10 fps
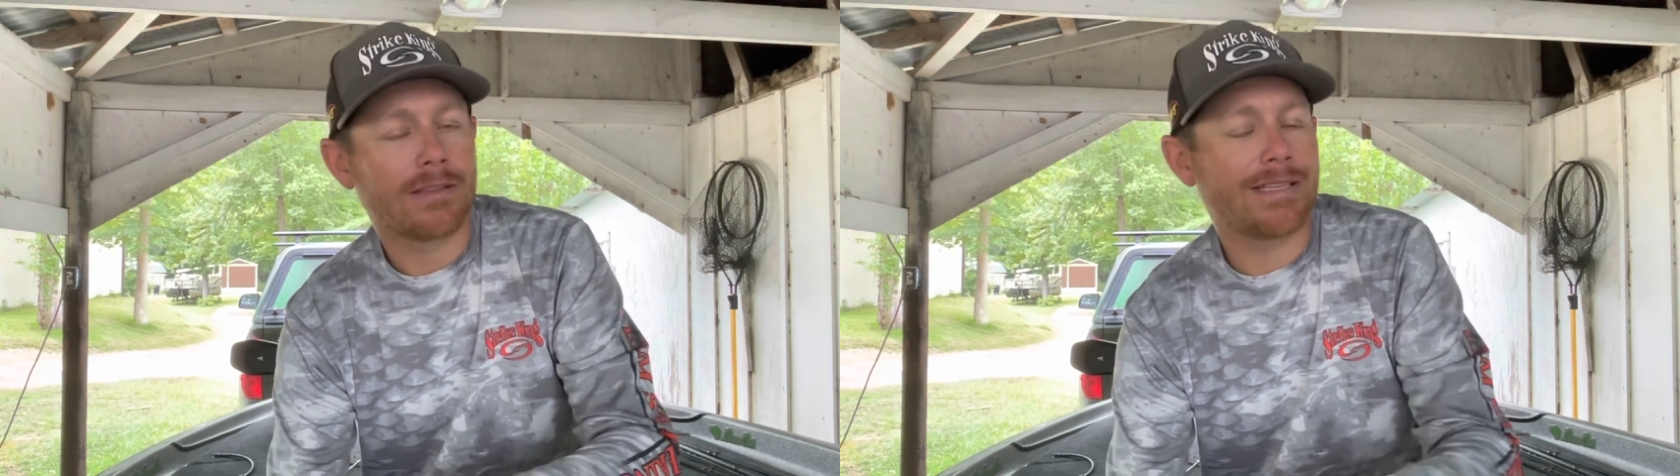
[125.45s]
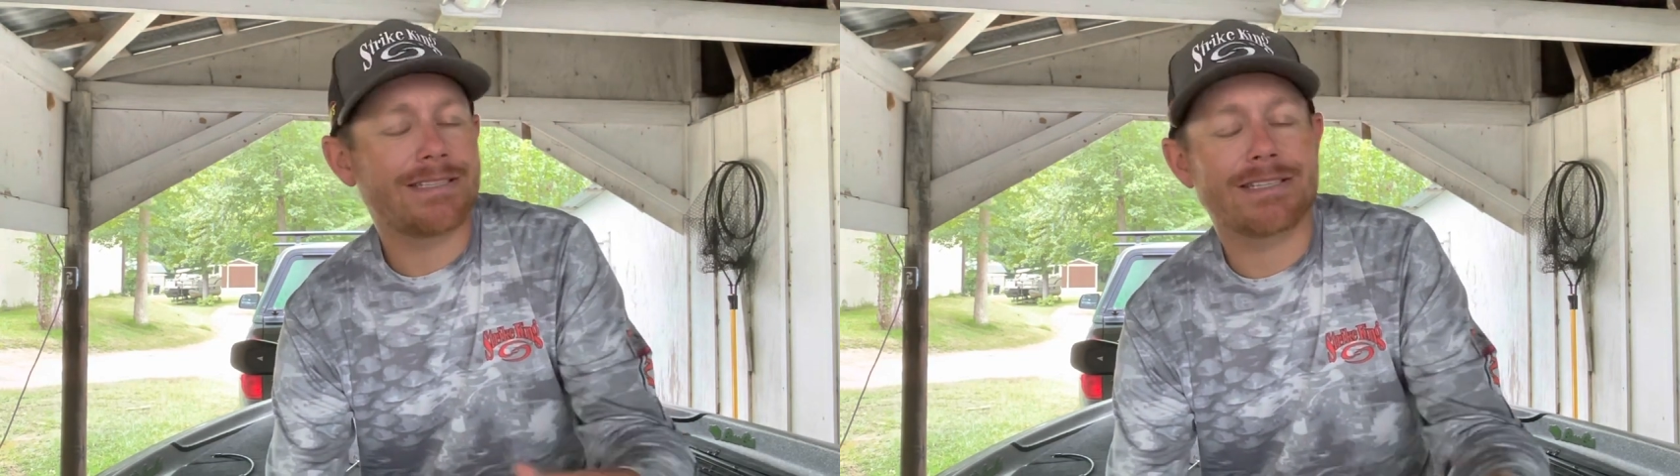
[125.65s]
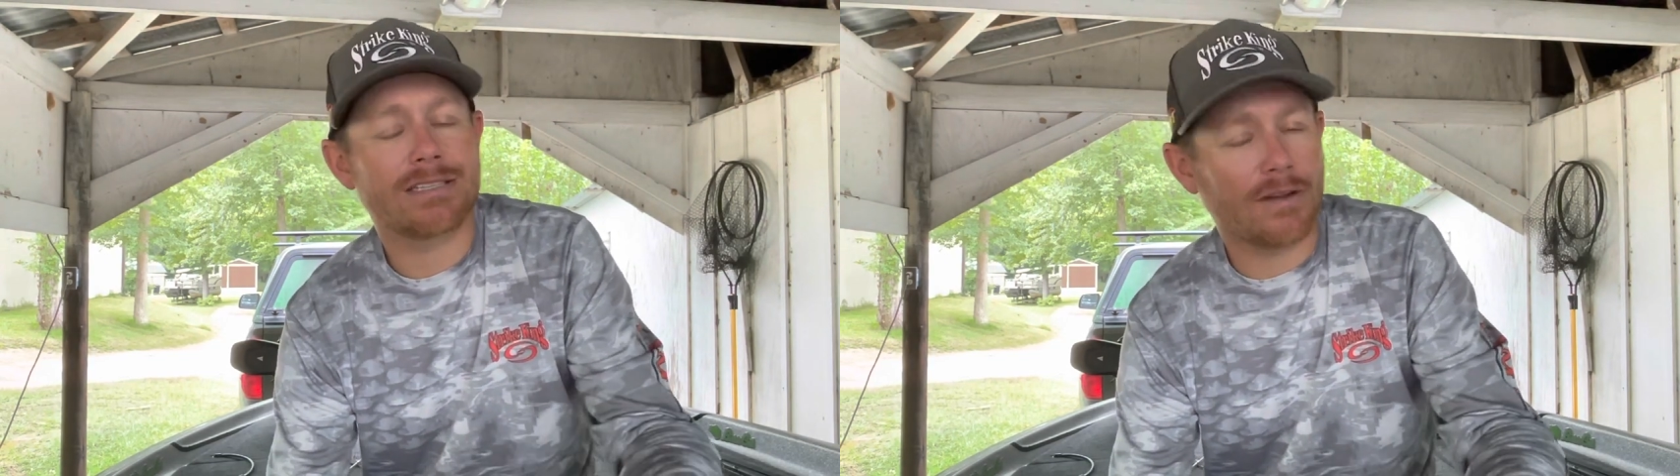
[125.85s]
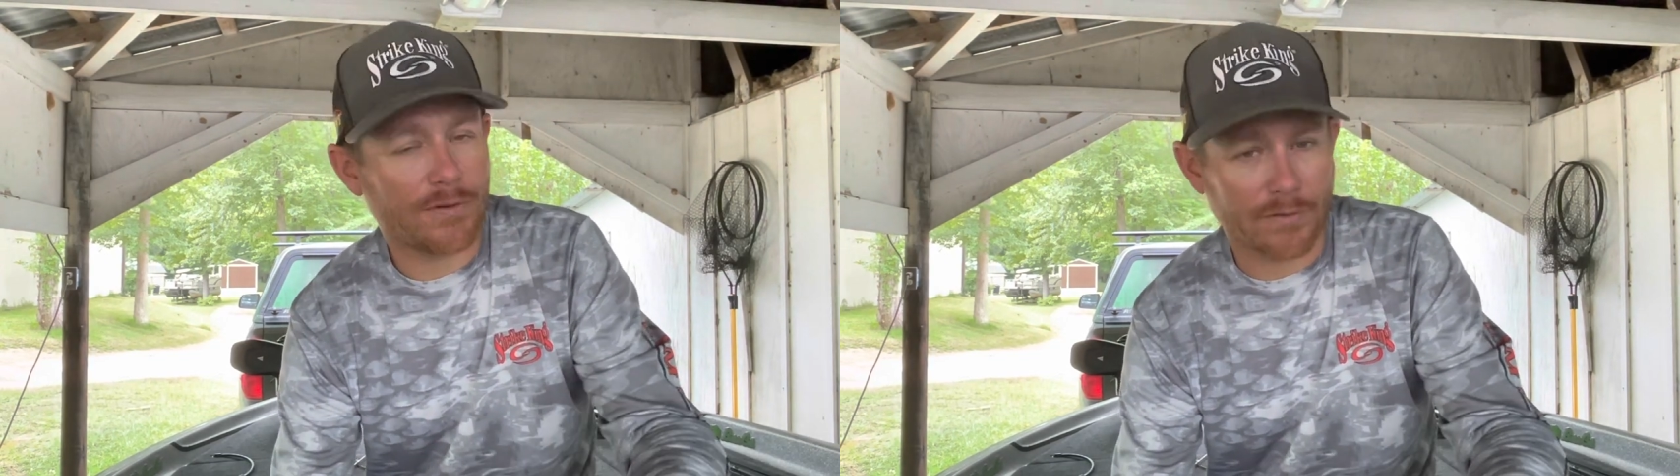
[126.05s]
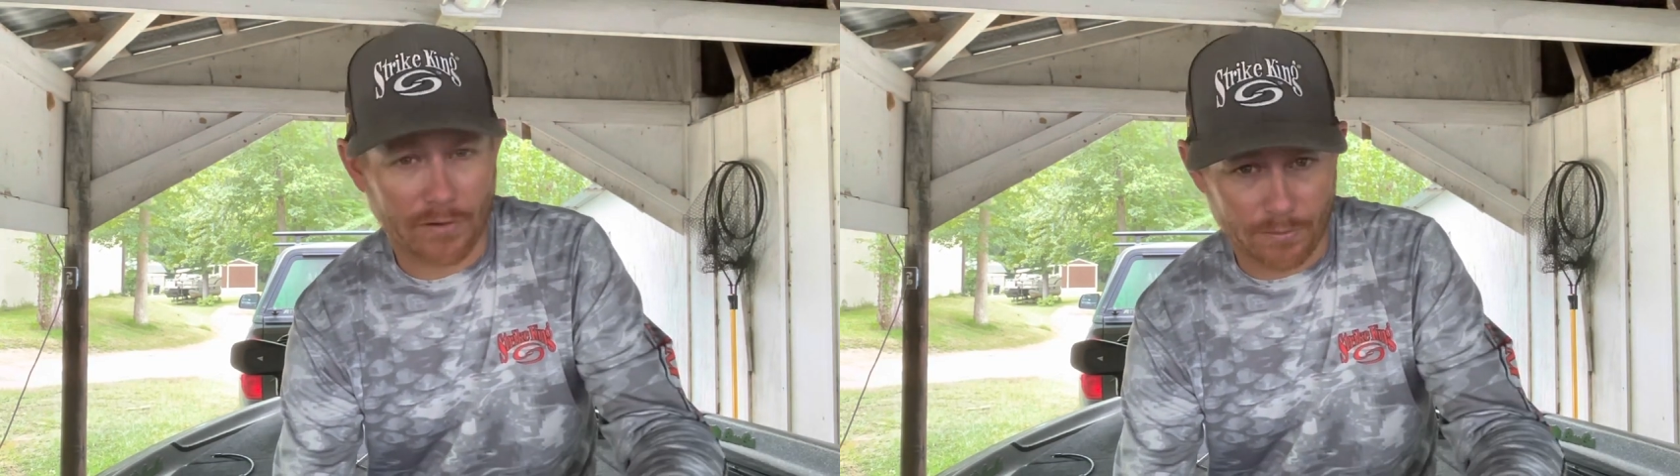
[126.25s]
this is stuff
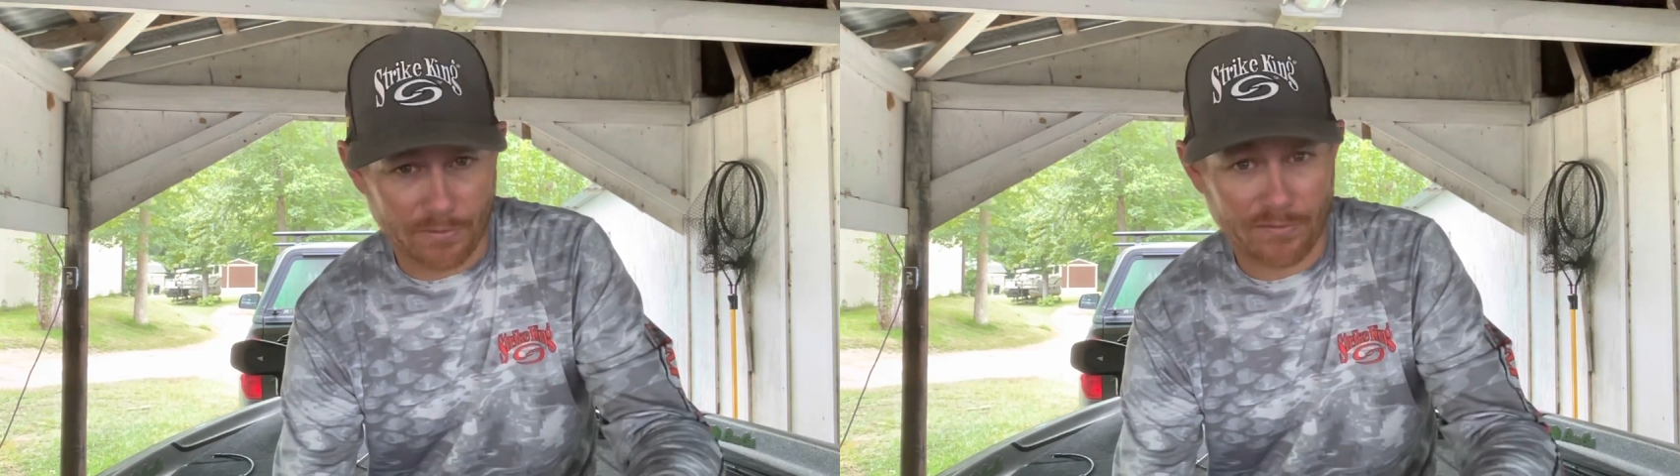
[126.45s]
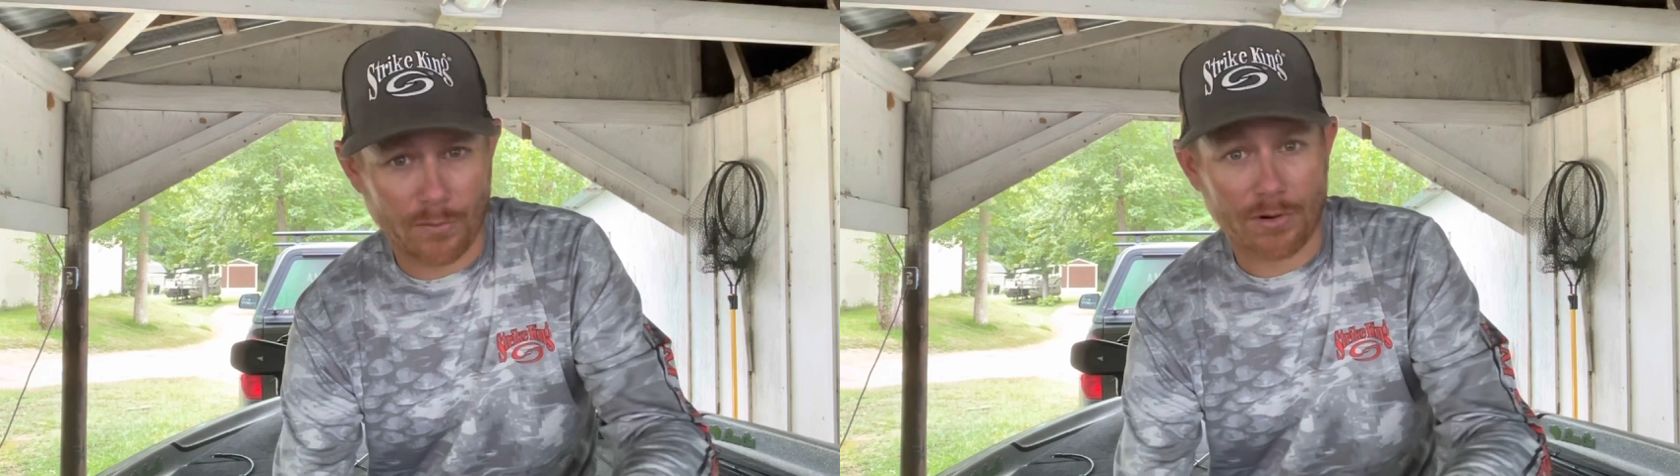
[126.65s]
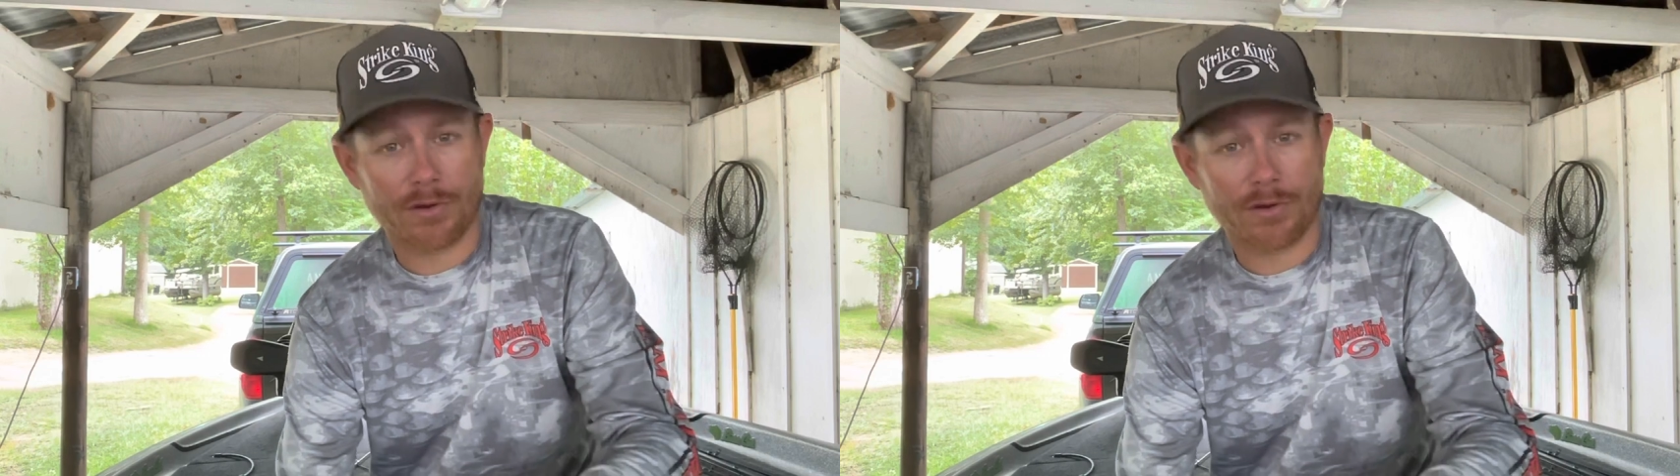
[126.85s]
you've heard before.